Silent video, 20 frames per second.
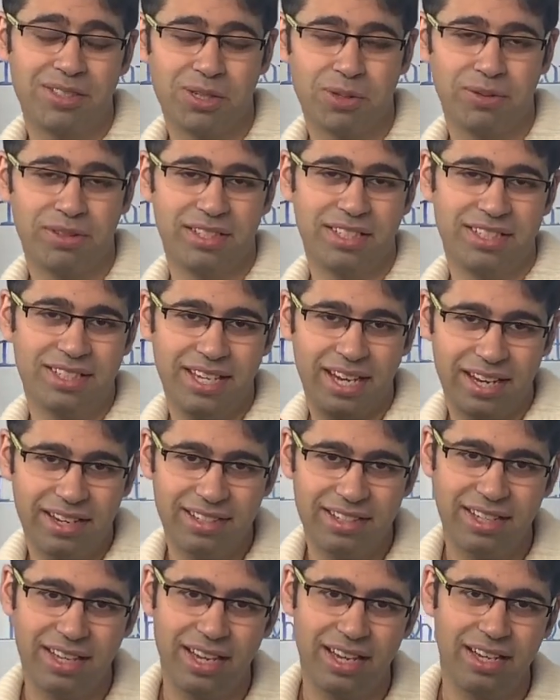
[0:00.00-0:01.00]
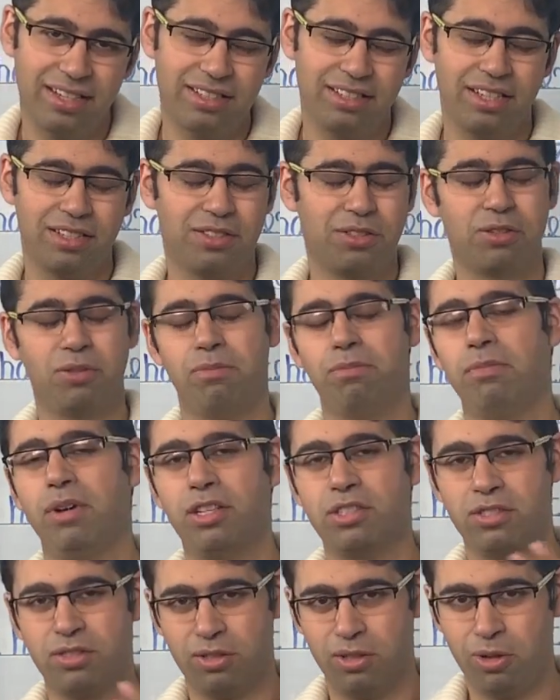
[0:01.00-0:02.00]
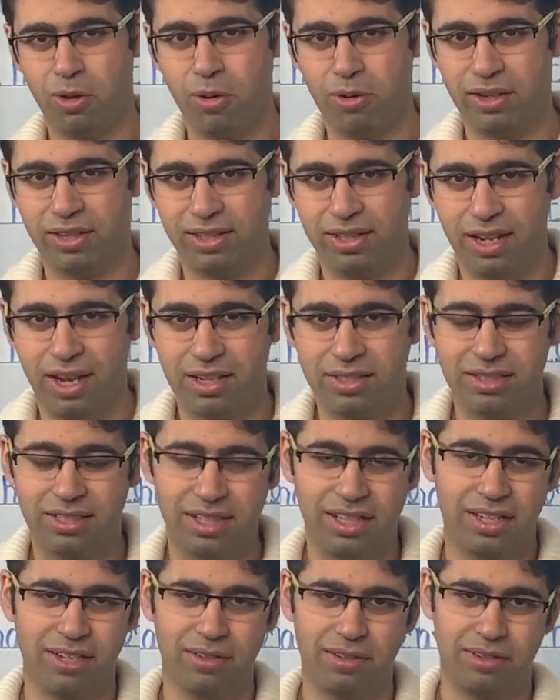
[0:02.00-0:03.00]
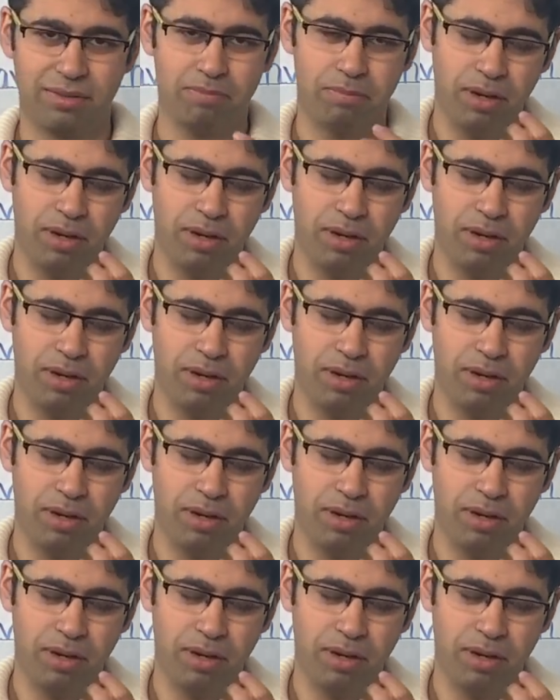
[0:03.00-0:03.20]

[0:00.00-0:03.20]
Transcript: So in the second case, it's a much longer lasting,